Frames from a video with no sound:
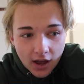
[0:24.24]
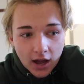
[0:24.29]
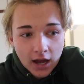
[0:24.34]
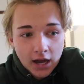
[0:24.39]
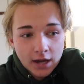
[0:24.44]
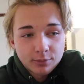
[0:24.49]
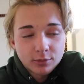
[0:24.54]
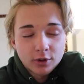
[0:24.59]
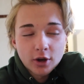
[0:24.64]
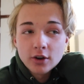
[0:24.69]

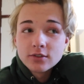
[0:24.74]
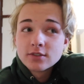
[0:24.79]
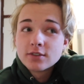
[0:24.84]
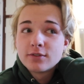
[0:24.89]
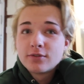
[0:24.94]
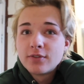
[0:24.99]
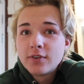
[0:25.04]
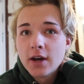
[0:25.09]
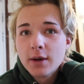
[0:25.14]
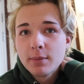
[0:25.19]
I'm going
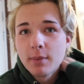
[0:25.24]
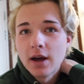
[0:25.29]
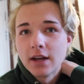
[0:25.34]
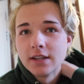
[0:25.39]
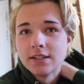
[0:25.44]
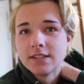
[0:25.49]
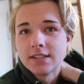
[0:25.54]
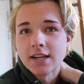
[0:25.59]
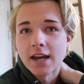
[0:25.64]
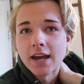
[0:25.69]
to film
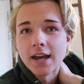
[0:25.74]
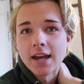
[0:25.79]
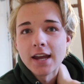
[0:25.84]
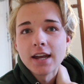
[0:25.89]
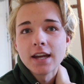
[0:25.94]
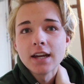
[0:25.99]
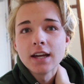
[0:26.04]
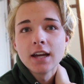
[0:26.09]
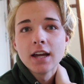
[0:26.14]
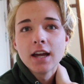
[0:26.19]
a day
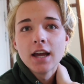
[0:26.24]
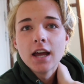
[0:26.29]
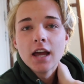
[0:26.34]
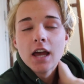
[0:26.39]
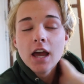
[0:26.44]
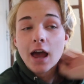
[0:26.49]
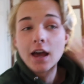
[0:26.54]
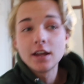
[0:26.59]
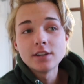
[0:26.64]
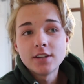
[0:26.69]

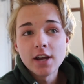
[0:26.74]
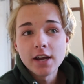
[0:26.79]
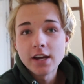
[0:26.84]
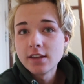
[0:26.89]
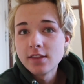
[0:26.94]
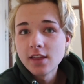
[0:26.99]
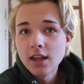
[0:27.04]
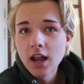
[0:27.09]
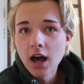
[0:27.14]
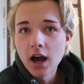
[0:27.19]

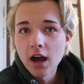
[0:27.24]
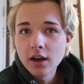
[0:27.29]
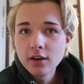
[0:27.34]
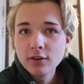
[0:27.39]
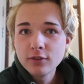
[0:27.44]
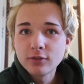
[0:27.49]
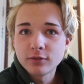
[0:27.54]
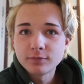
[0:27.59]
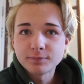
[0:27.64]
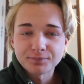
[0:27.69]
in the
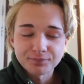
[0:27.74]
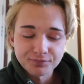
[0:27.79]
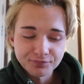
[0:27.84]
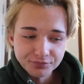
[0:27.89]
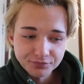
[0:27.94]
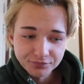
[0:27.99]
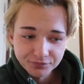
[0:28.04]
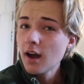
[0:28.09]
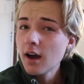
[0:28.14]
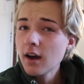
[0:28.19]
life.
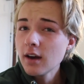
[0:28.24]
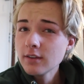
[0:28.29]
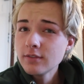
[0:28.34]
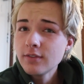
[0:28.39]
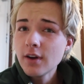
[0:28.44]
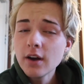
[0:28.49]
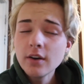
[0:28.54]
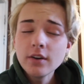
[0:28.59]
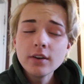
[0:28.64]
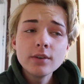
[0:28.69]
I
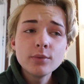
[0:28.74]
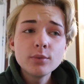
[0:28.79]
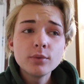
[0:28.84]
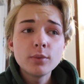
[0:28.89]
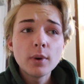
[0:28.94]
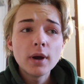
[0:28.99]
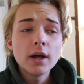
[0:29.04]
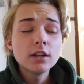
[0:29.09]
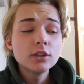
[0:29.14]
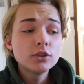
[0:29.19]
very
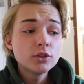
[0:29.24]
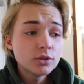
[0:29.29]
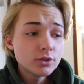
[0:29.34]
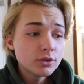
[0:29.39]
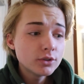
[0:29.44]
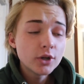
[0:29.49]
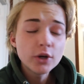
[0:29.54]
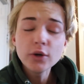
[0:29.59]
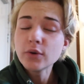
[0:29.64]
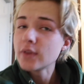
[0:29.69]
well
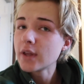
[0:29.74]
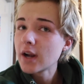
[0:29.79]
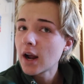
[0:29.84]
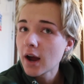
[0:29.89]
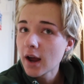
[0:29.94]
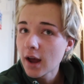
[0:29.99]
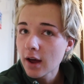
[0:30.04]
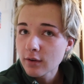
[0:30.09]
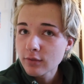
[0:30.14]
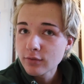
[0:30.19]
do know that
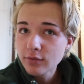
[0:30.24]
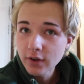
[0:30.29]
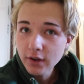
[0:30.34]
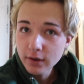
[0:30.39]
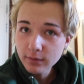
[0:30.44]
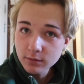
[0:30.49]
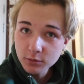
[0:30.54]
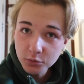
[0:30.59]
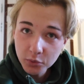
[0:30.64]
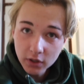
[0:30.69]
I have
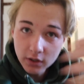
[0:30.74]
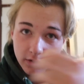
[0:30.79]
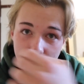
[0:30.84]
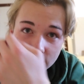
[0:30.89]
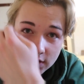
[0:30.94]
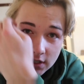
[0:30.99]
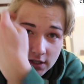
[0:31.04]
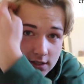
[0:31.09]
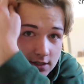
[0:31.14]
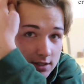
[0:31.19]
filmed one
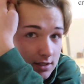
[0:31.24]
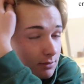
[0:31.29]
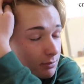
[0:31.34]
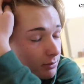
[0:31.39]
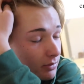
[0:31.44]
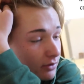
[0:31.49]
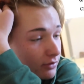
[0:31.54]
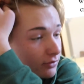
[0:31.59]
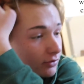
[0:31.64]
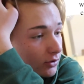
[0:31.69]
of these
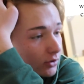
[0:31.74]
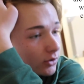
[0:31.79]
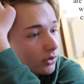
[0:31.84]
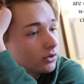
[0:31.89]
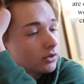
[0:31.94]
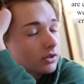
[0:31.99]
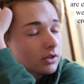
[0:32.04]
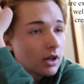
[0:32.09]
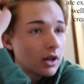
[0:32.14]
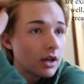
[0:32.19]

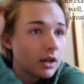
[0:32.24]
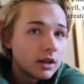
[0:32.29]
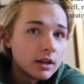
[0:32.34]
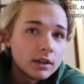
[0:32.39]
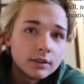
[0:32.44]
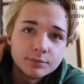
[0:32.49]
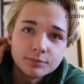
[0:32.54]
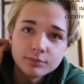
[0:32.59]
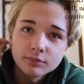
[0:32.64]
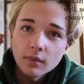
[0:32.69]
before,
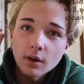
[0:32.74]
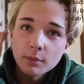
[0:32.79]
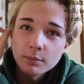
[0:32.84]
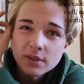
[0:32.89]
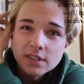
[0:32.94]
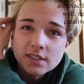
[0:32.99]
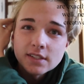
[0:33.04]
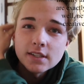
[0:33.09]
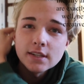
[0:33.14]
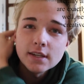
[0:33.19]

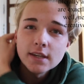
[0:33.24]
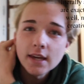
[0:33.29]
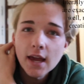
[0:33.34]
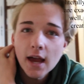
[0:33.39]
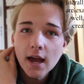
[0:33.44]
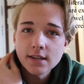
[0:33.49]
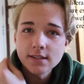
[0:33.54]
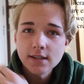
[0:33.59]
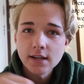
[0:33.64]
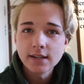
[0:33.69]
but seeing
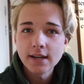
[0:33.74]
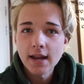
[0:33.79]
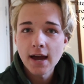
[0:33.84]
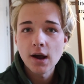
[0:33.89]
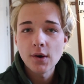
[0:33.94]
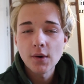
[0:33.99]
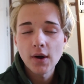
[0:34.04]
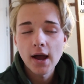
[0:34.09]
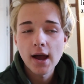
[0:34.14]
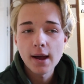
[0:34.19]
as I
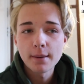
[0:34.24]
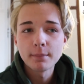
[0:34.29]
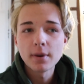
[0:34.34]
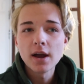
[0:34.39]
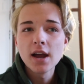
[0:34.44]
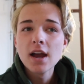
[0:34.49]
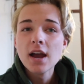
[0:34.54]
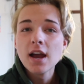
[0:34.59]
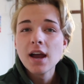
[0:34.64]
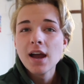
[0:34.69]
now am